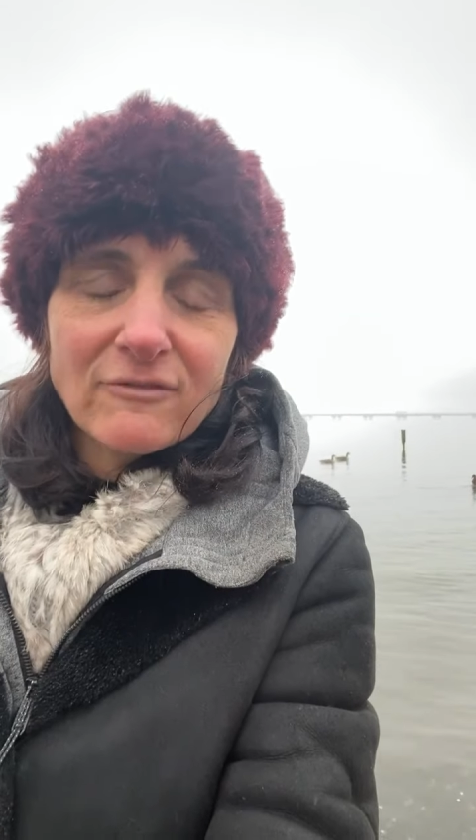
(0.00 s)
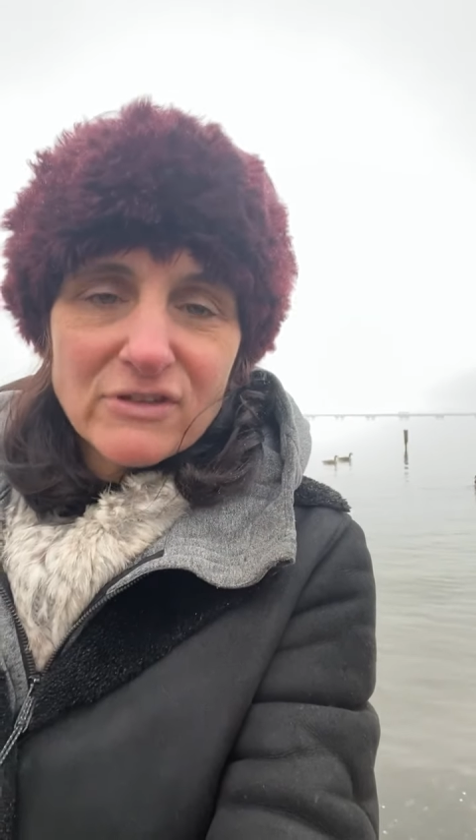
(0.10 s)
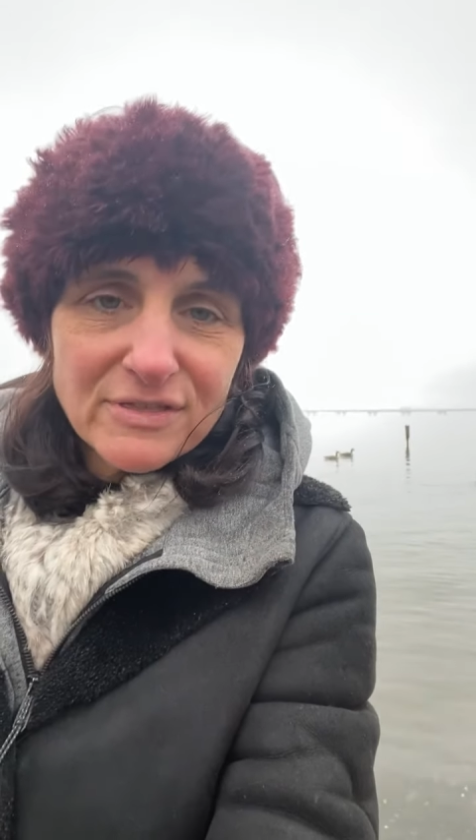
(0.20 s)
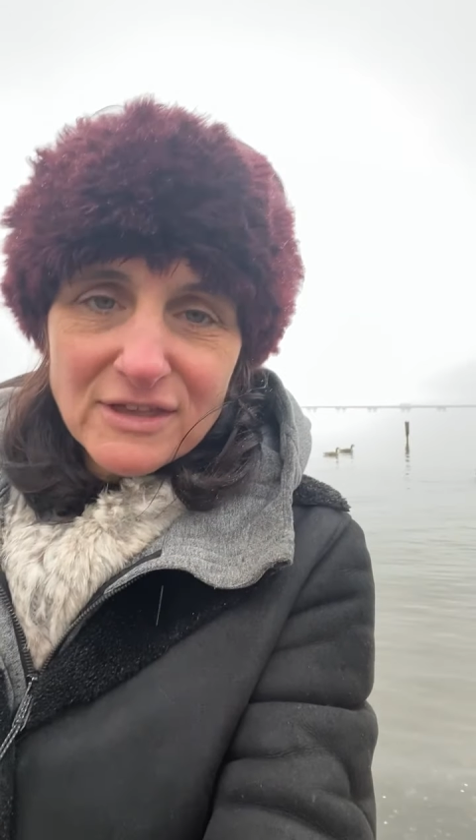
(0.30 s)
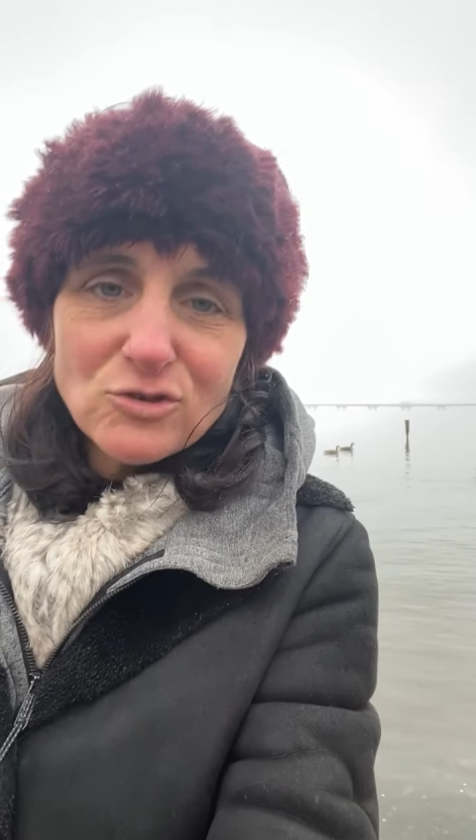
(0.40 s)

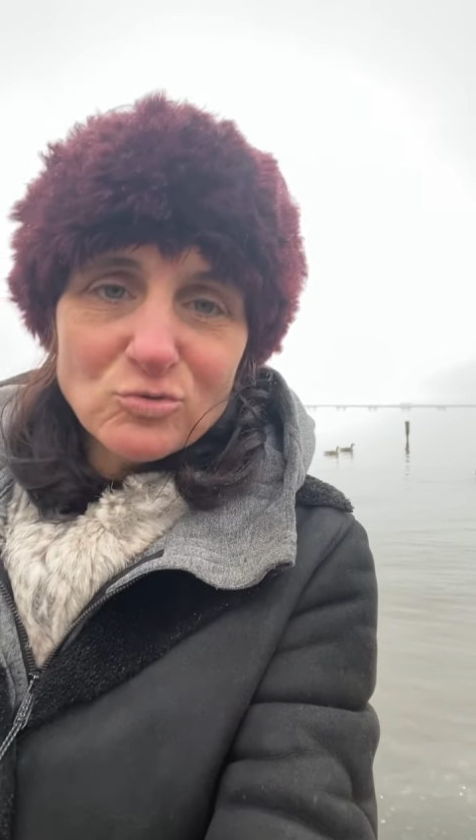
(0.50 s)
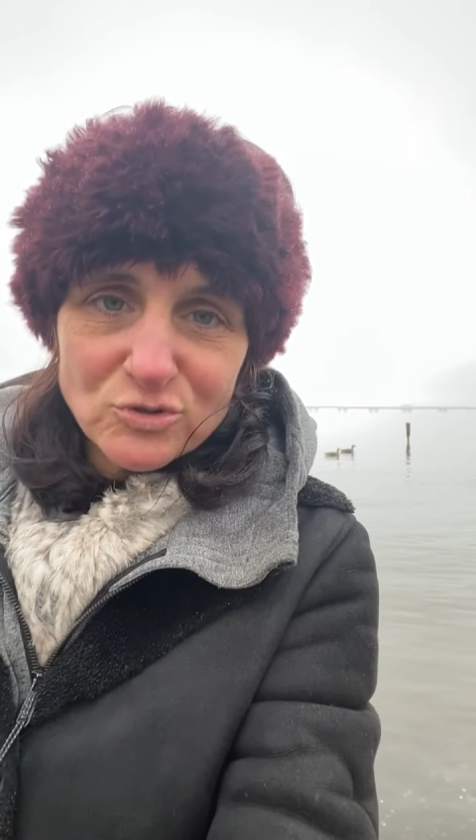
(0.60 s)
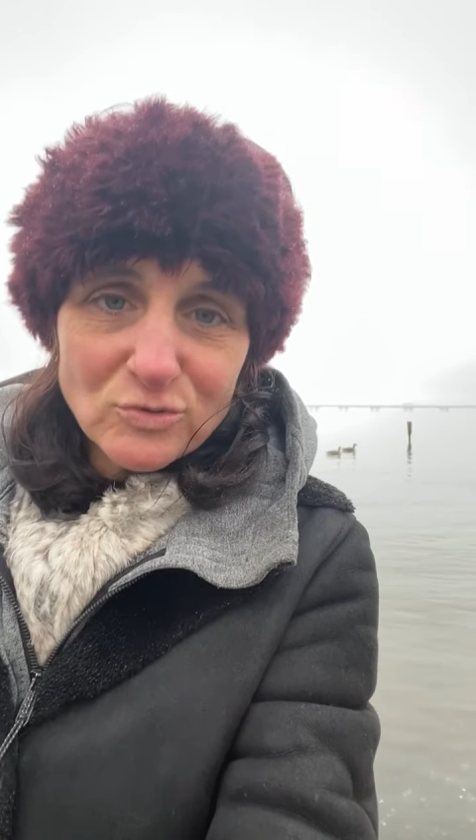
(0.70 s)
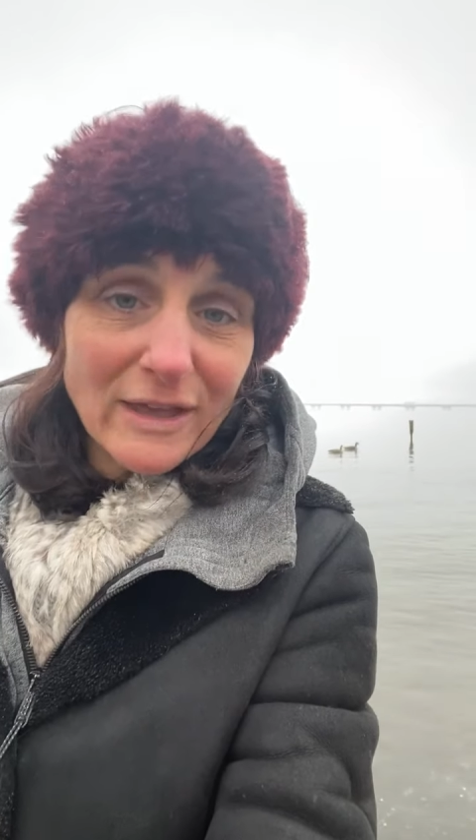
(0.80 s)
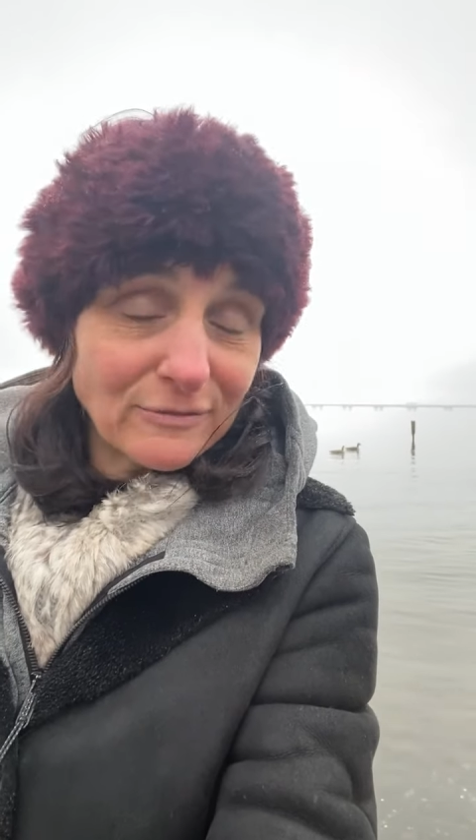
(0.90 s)
everything you
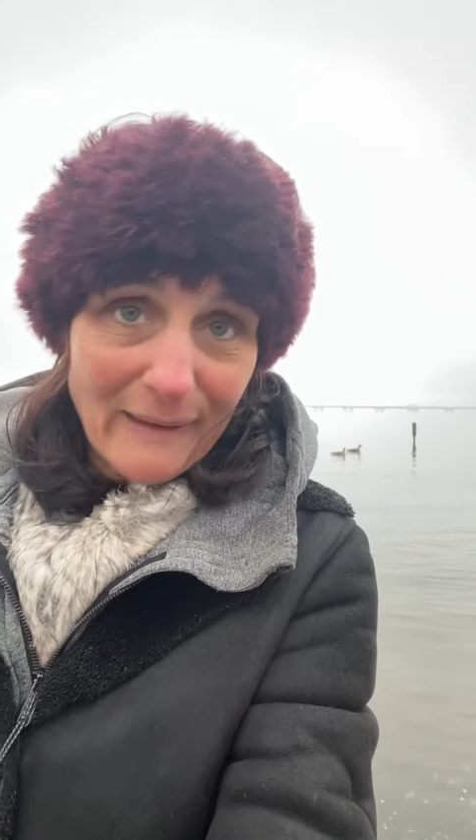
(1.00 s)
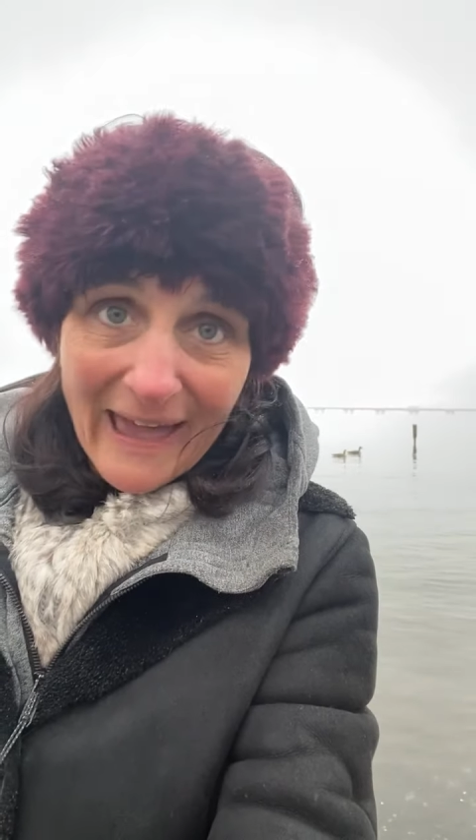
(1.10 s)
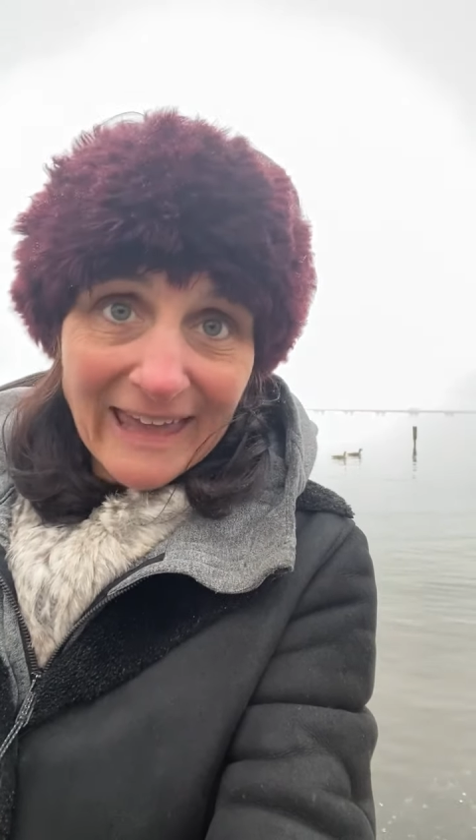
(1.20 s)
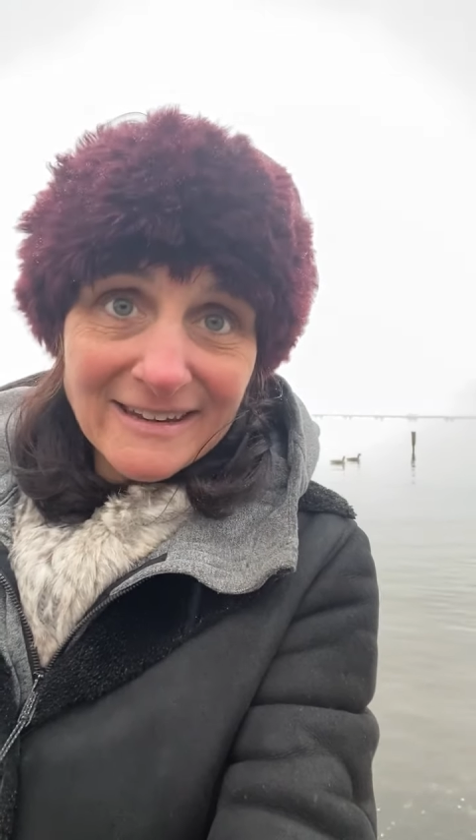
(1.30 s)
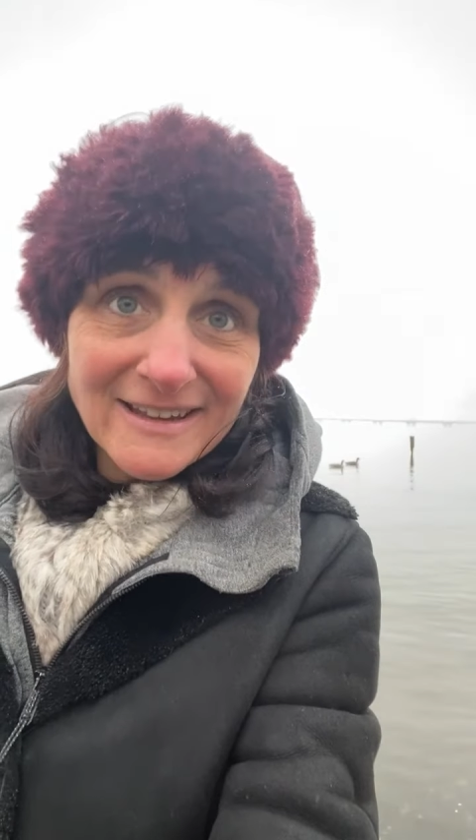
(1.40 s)
do that's
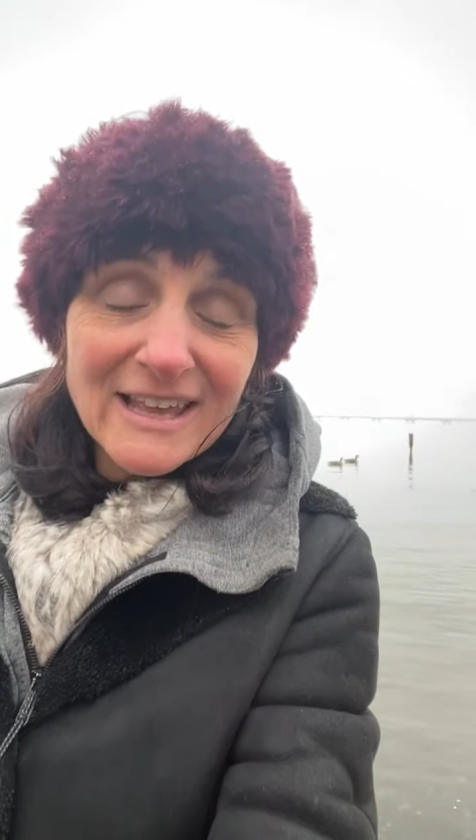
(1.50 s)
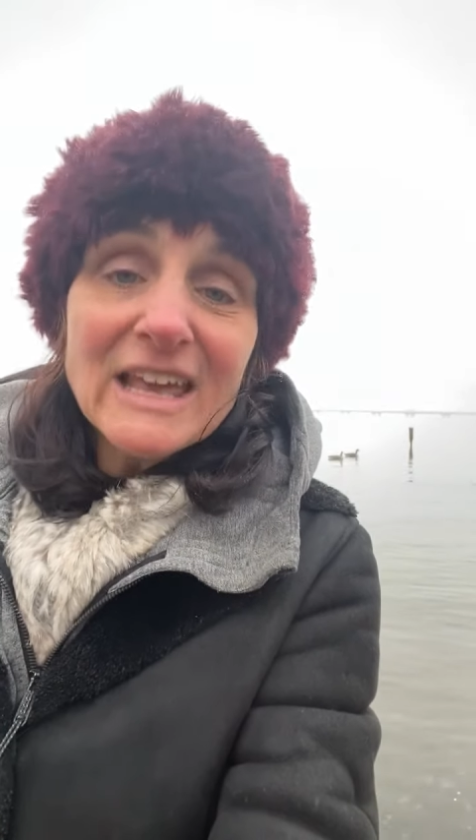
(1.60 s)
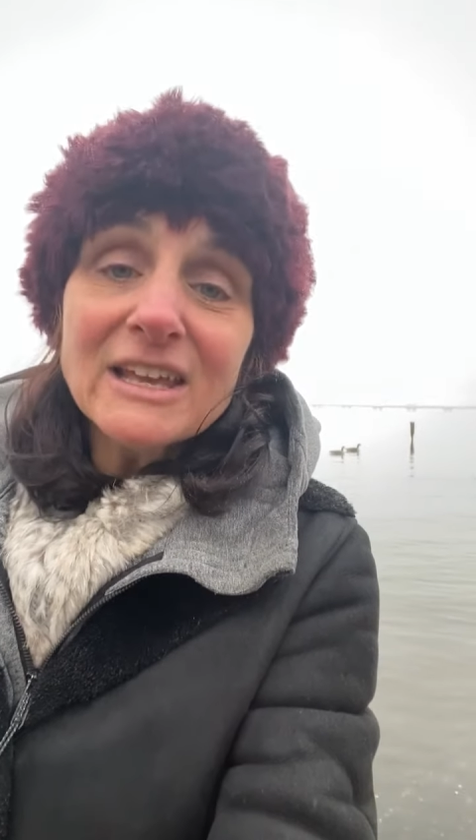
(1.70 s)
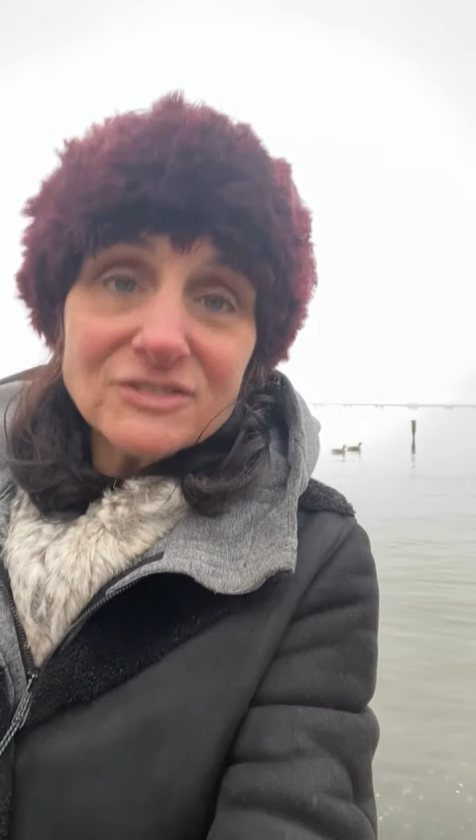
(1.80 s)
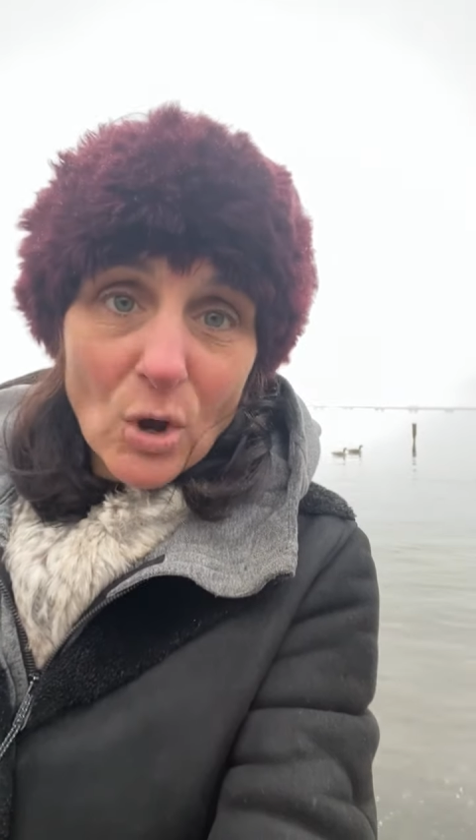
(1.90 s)
bad
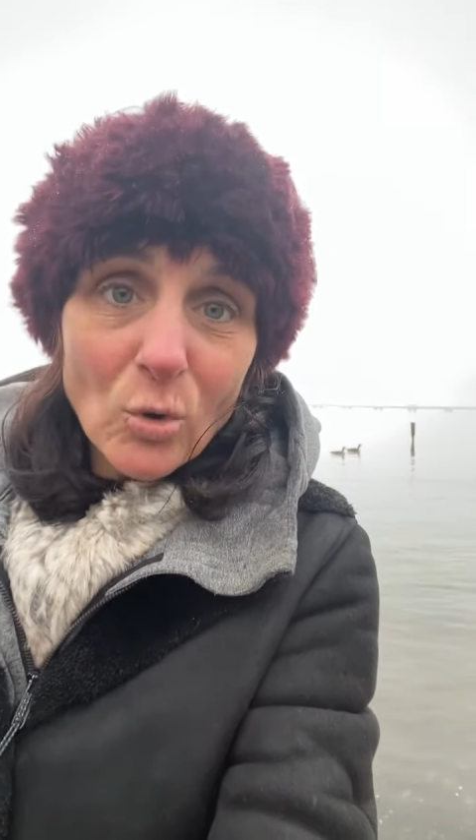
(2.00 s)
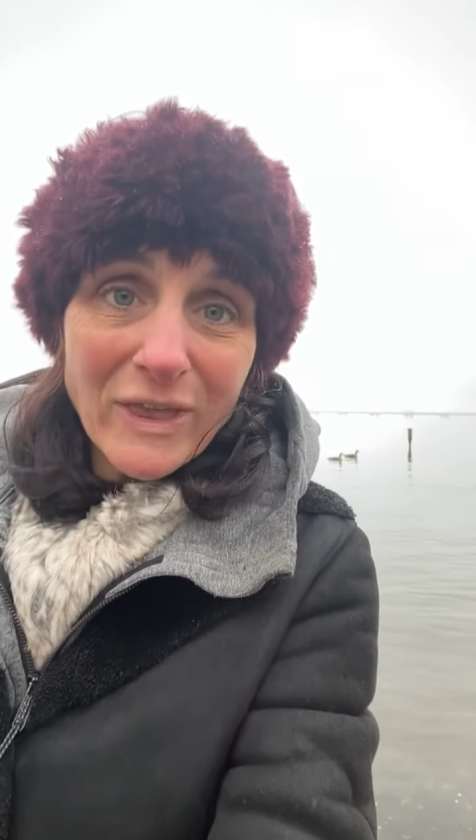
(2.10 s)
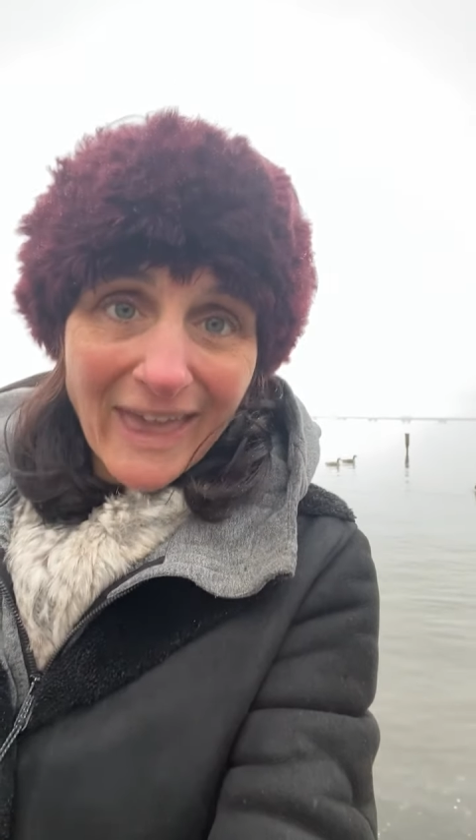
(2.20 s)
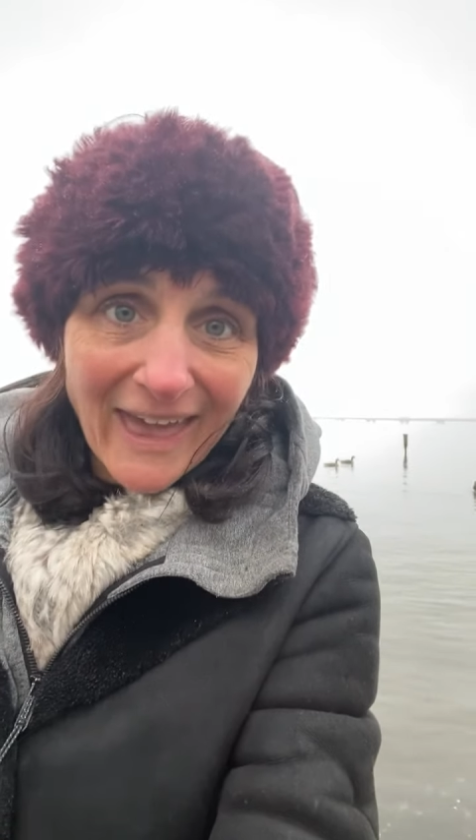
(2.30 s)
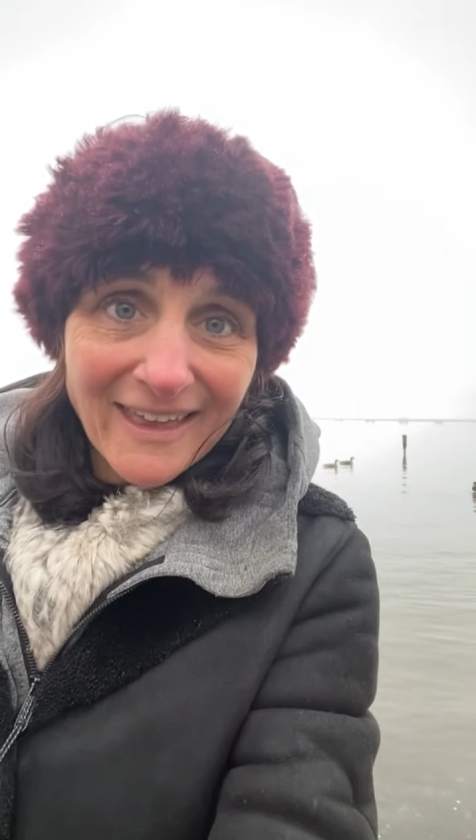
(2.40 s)
is
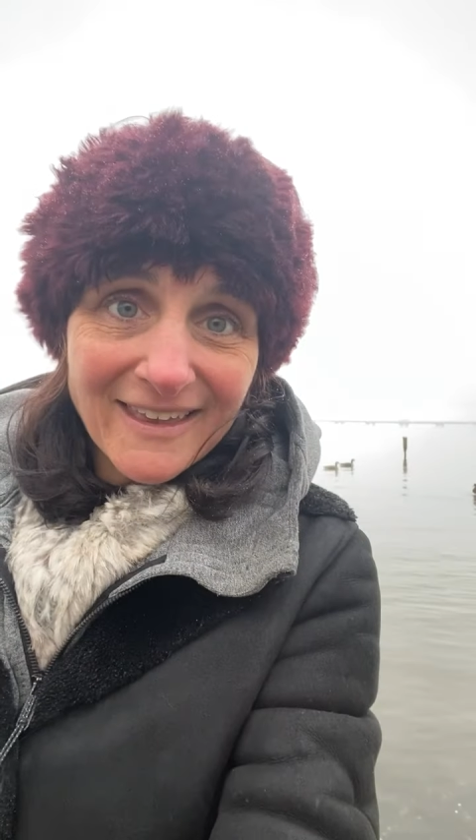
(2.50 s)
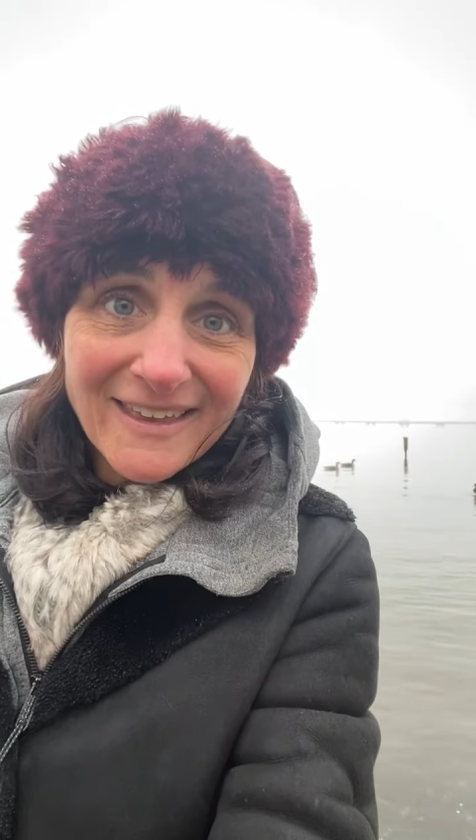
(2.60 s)
okay.